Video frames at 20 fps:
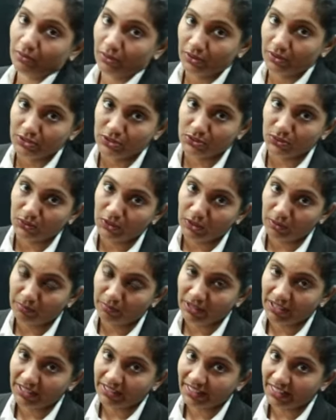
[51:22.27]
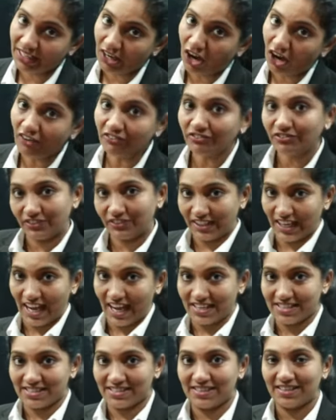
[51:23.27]
solubility of
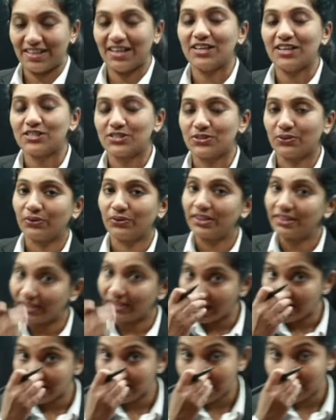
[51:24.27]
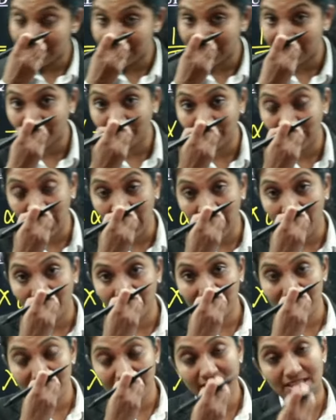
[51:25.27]
gas. So in this session we have
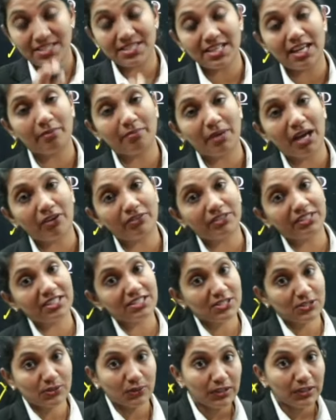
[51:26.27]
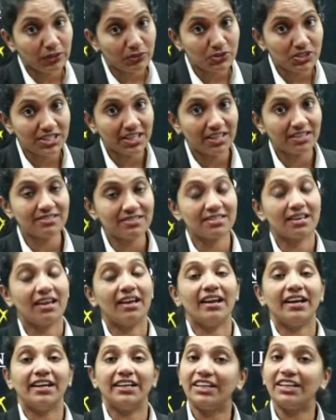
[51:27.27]
discussed about the solutions,
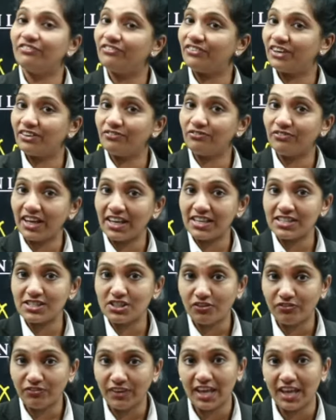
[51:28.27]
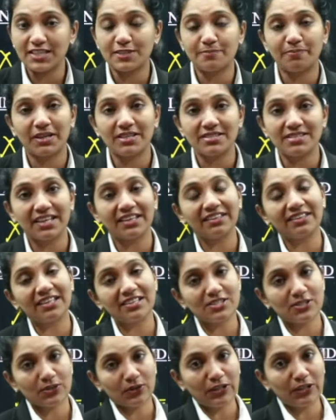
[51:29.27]
different ways of expressing the
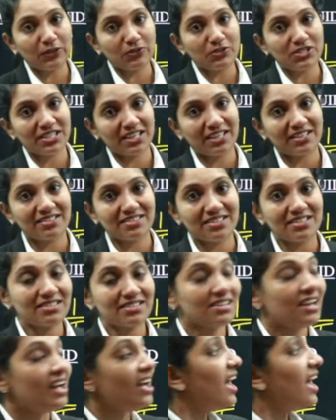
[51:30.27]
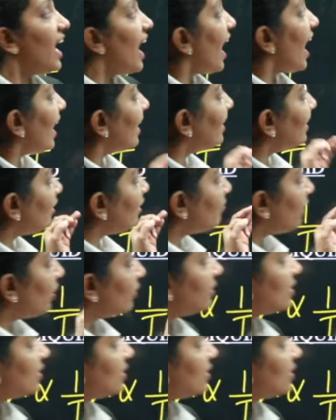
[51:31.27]
solutions and about